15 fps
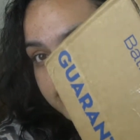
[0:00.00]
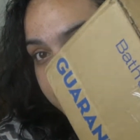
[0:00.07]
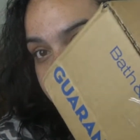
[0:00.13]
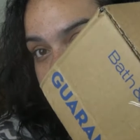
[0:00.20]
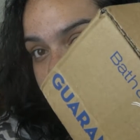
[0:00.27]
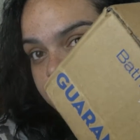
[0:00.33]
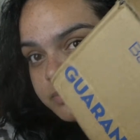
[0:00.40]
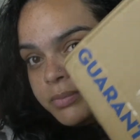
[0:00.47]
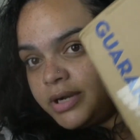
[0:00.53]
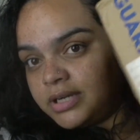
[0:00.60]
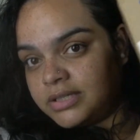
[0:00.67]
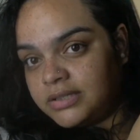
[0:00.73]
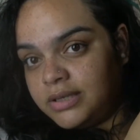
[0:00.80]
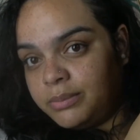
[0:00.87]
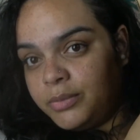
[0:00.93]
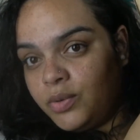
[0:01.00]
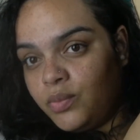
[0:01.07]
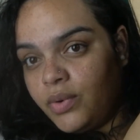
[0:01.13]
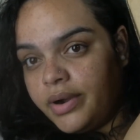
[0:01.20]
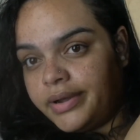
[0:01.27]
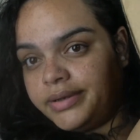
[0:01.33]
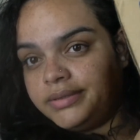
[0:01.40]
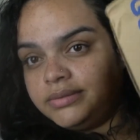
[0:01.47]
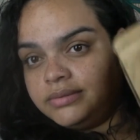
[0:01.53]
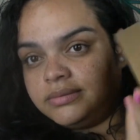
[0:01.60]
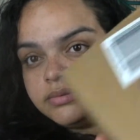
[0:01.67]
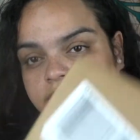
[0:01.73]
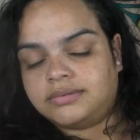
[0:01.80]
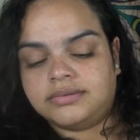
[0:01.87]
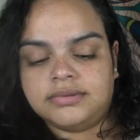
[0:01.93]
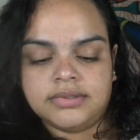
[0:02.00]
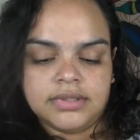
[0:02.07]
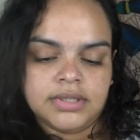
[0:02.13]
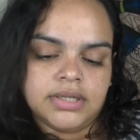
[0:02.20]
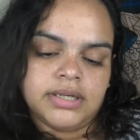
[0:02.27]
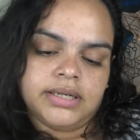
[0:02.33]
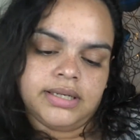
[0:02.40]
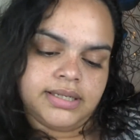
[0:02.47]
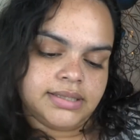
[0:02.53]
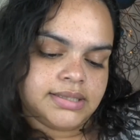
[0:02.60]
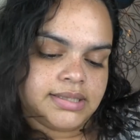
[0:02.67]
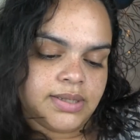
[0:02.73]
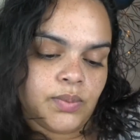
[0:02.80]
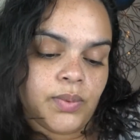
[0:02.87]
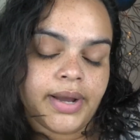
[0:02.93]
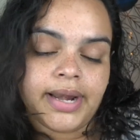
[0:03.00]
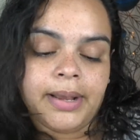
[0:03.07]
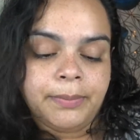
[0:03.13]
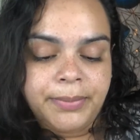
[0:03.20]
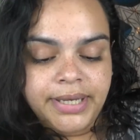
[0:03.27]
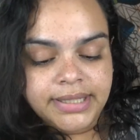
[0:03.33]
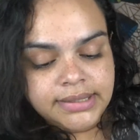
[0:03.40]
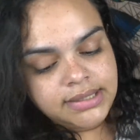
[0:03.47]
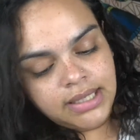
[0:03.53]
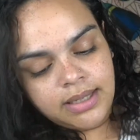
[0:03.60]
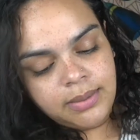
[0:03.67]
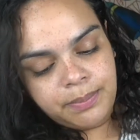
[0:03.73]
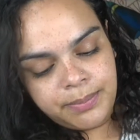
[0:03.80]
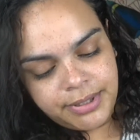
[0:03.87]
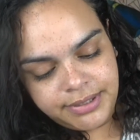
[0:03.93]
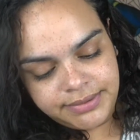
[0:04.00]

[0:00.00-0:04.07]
This is box number 1. Let's see what I picked up